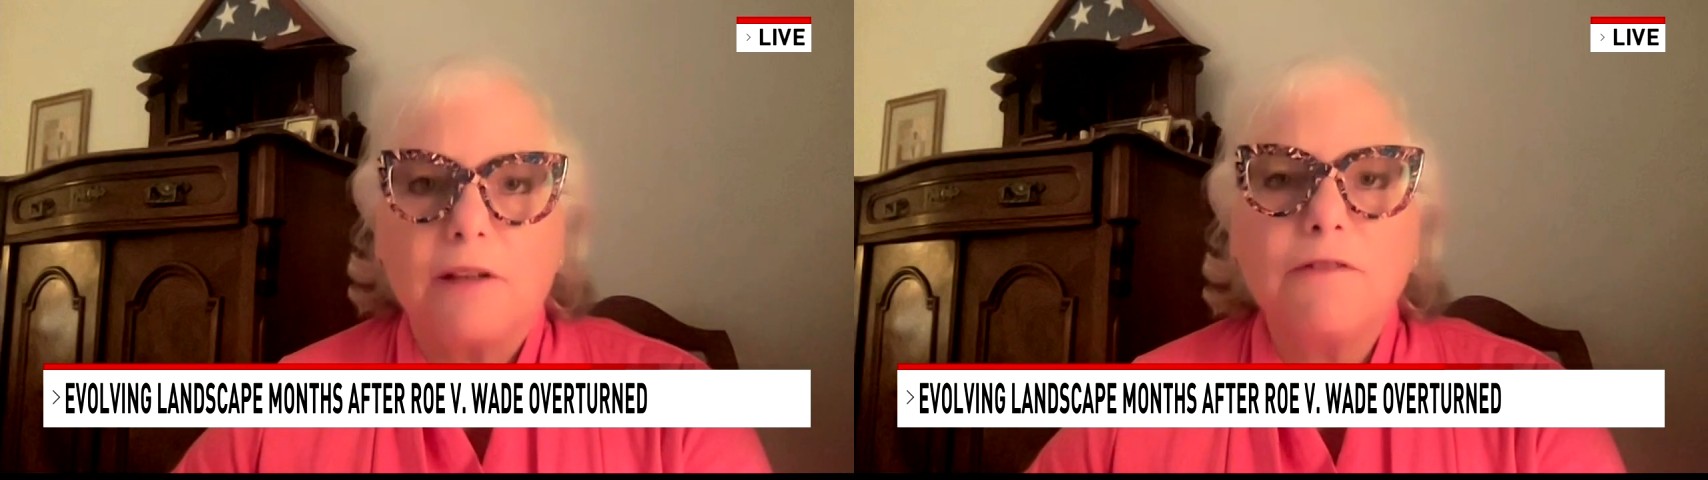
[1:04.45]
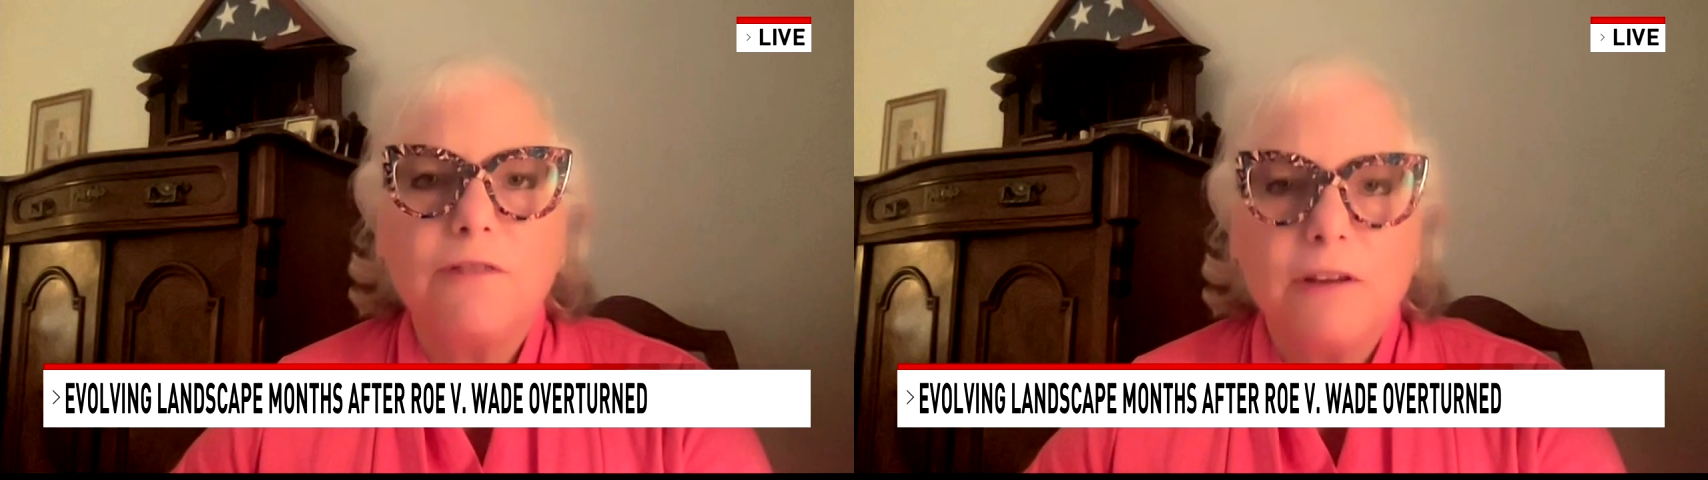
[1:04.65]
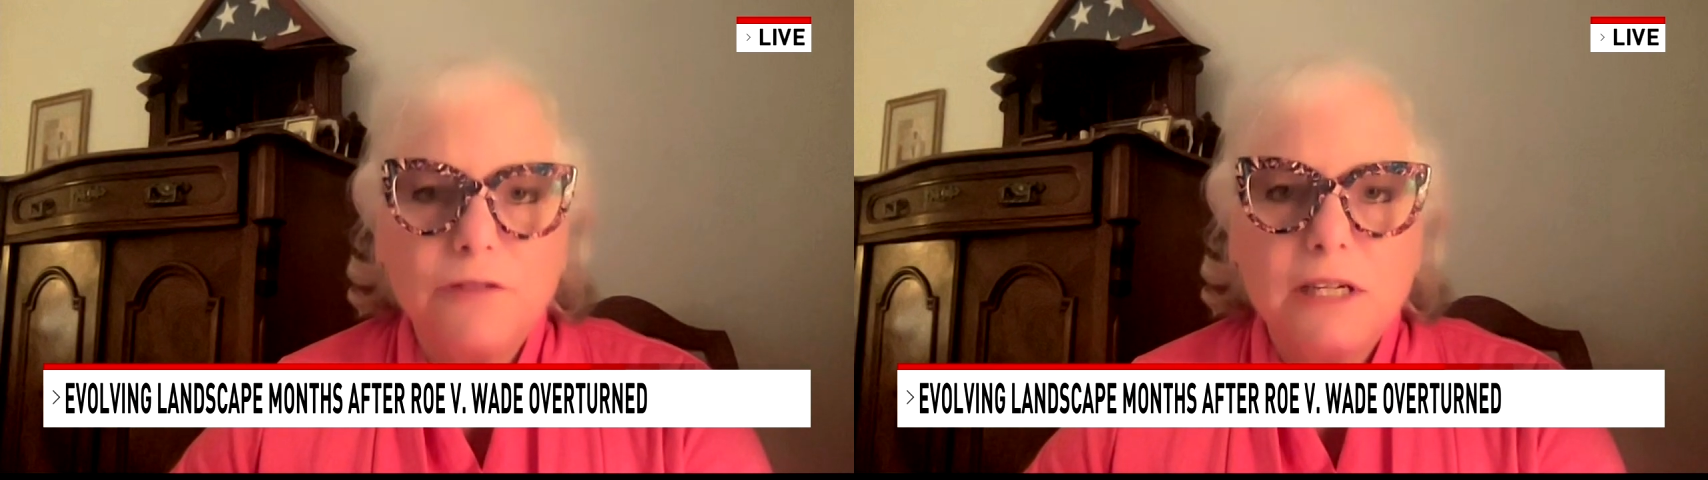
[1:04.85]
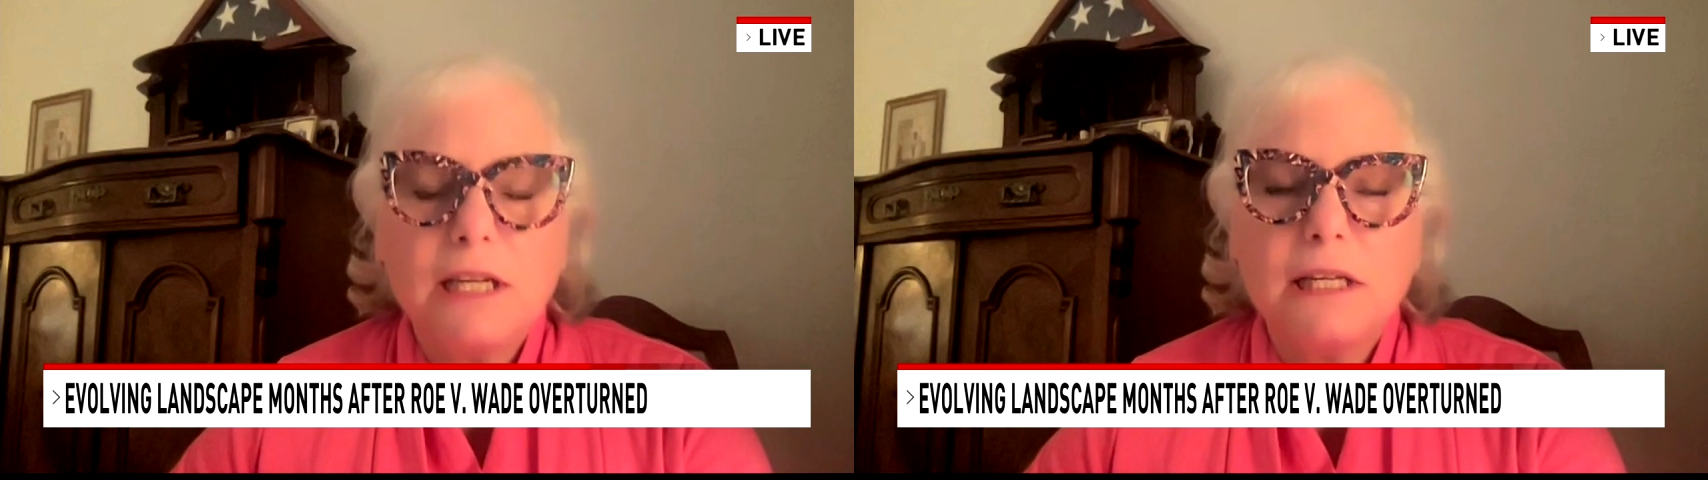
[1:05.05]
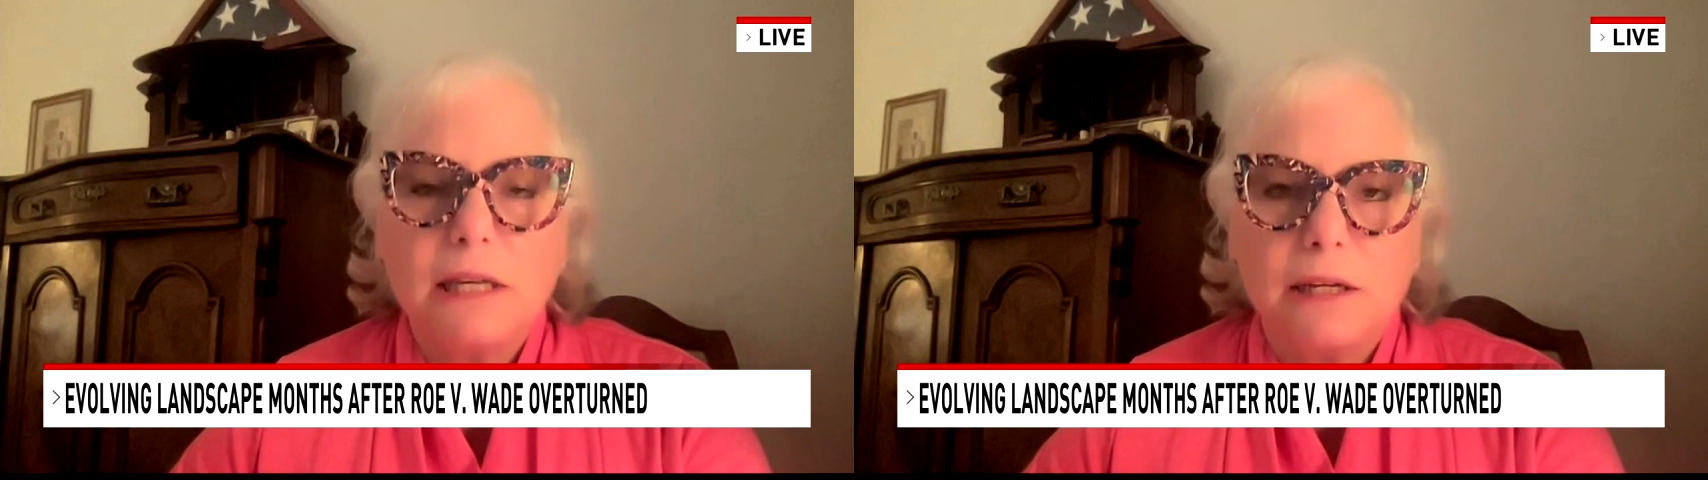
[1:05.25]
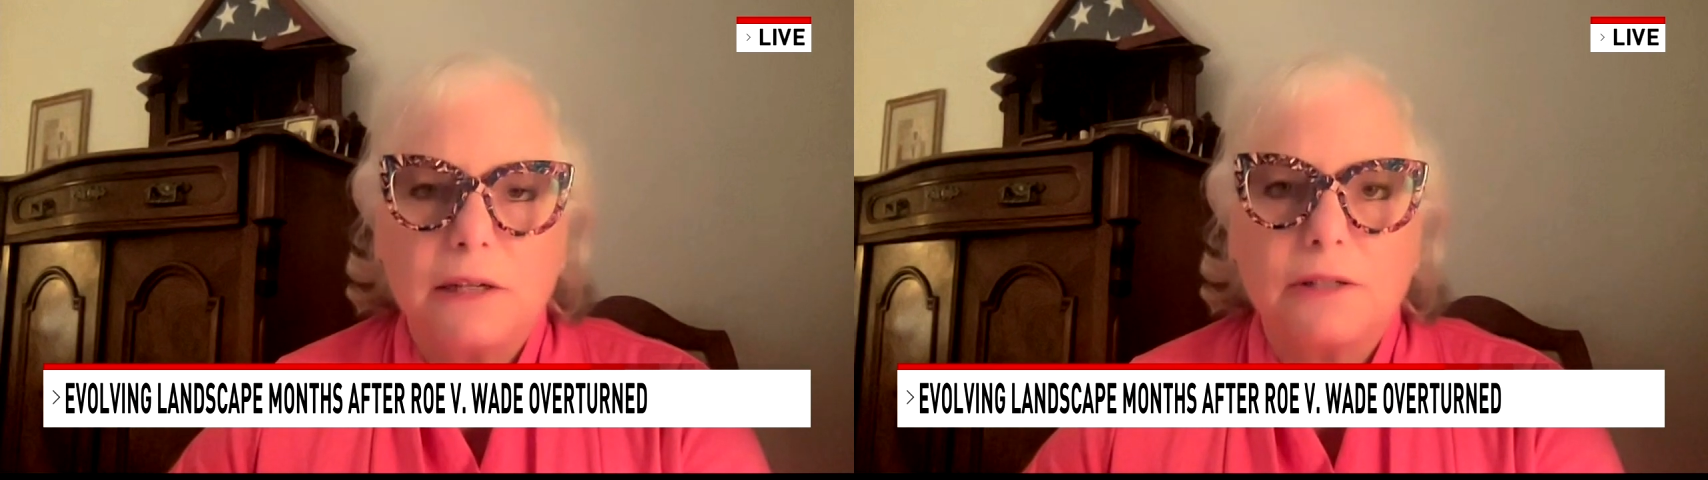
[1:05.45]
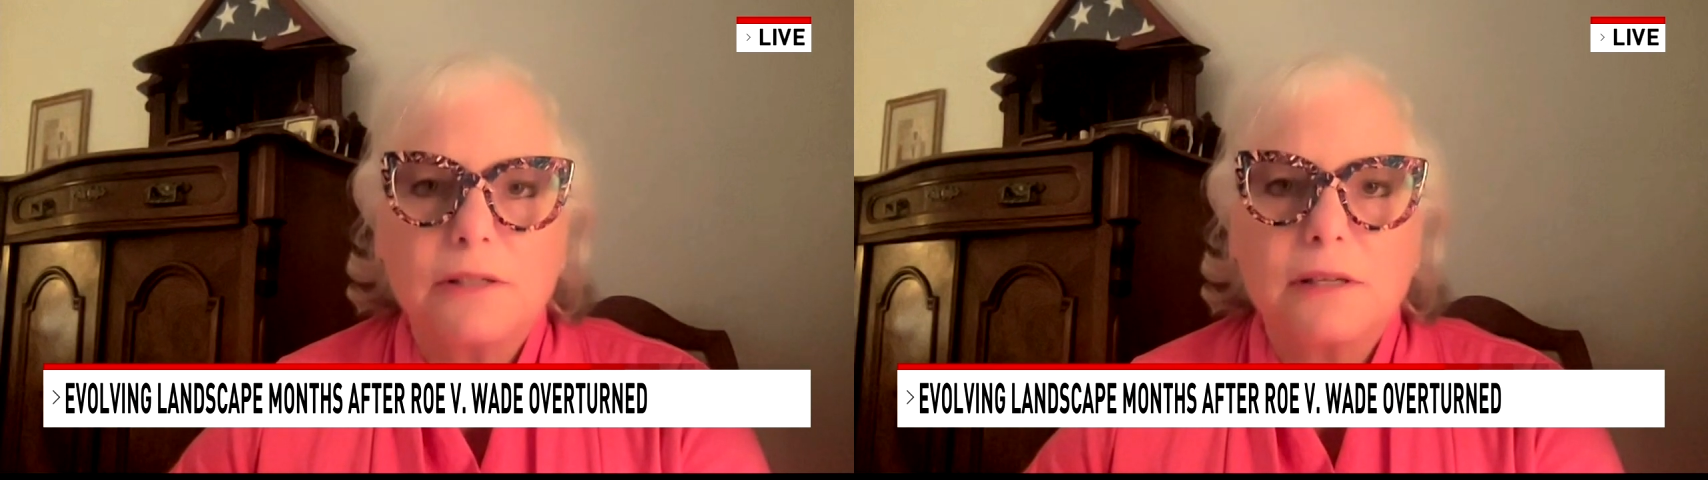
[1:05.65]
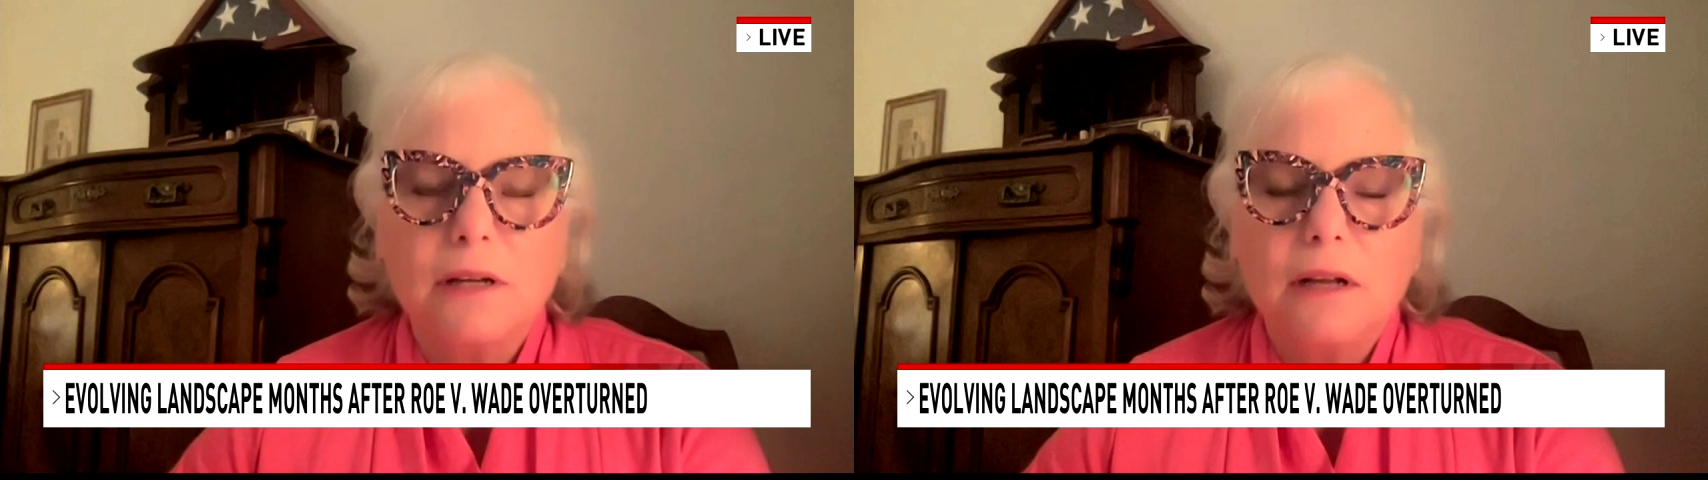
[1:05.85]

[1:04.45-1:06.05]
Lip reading: 50 years